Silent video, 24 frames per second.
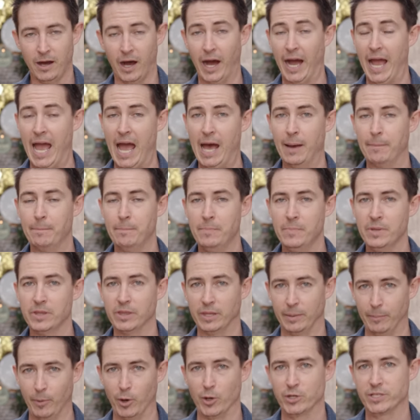I am
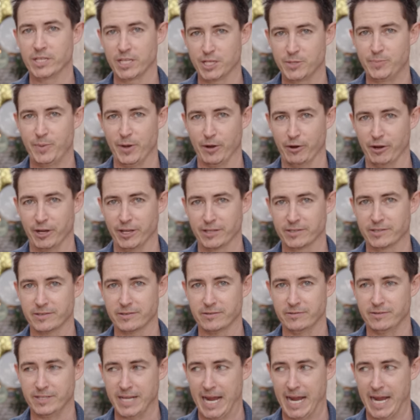the most experienced